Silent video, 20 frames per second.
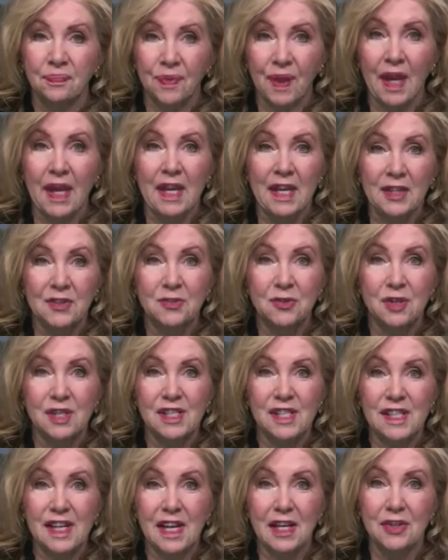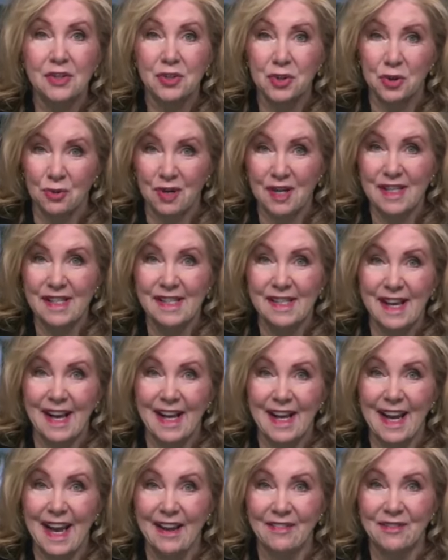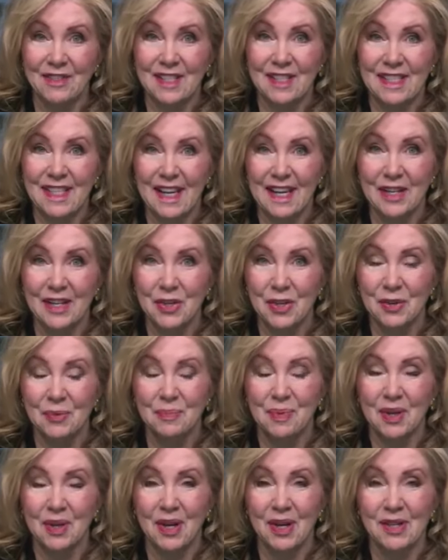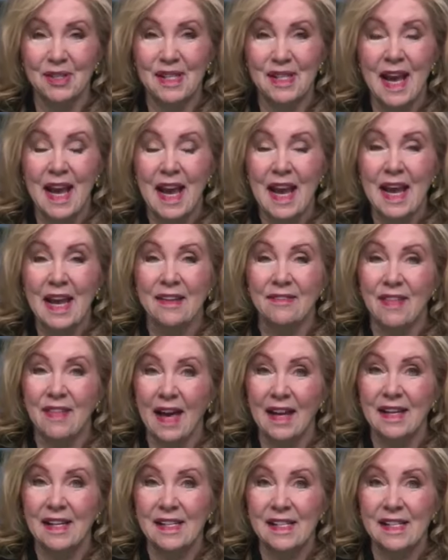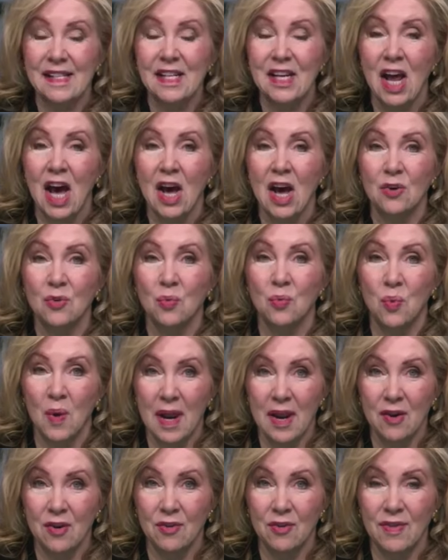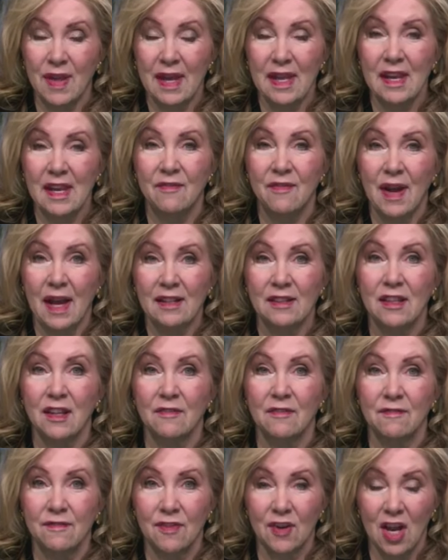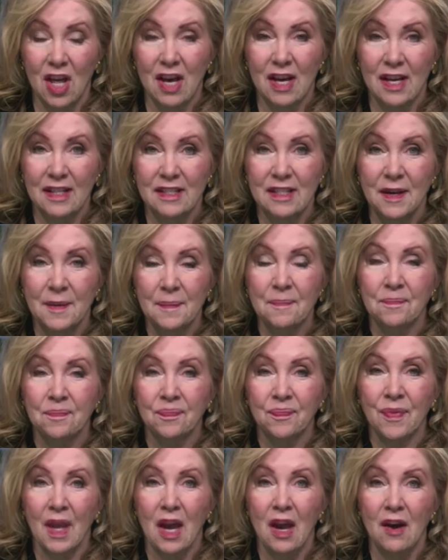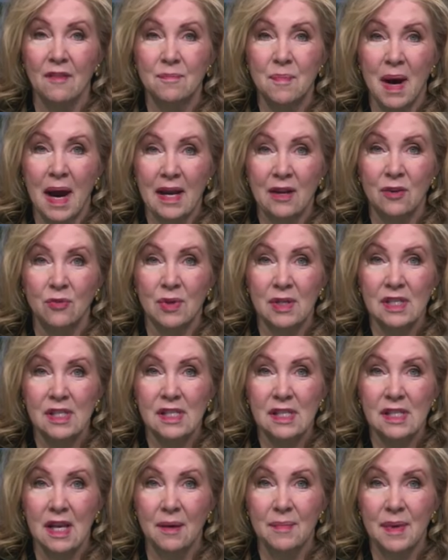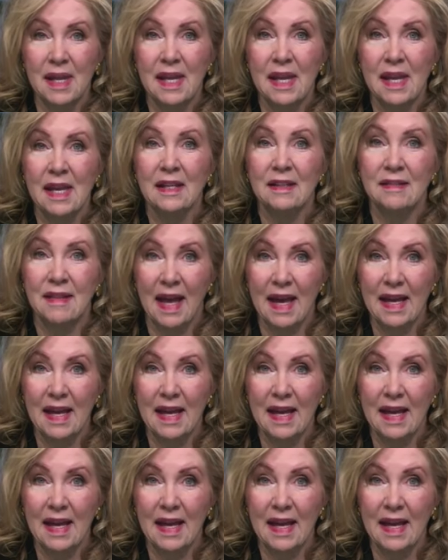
interesting choice, I'll have to tell you, because that is not where they have had the flood of migrants coming in. That